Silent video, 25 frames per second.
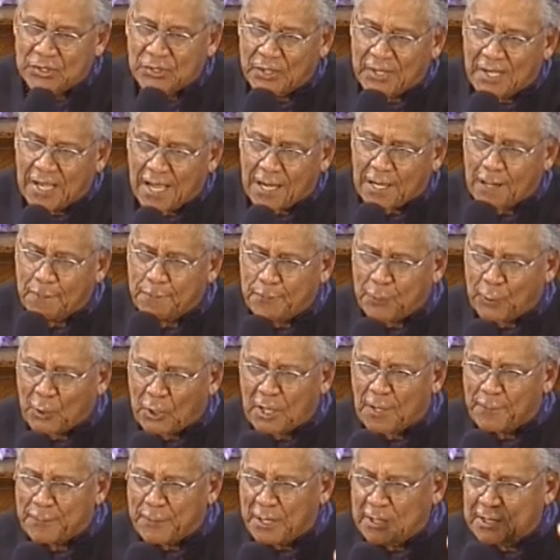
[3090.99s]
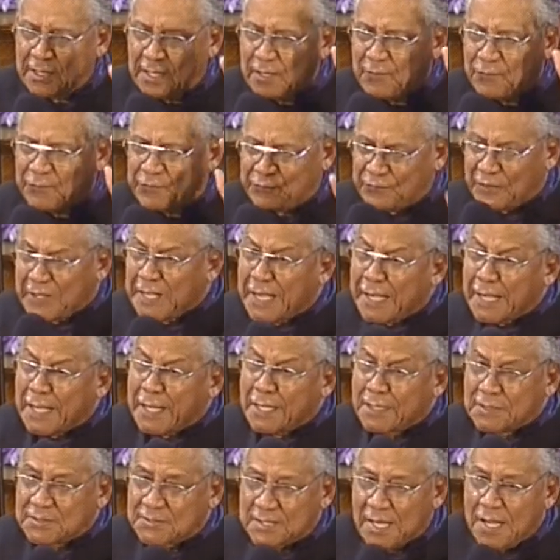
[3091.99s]
You got to put up a
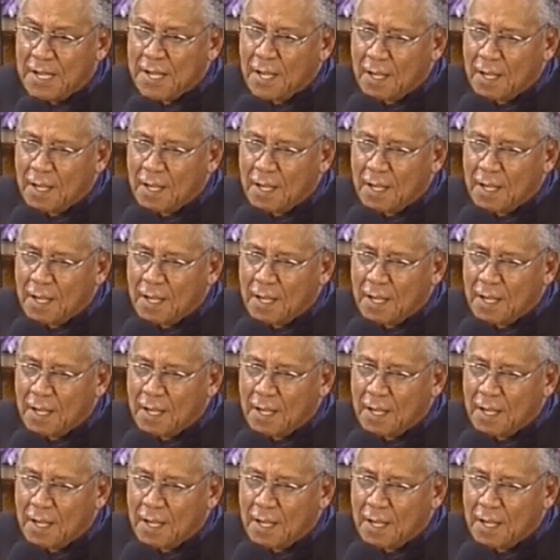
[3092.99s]
defense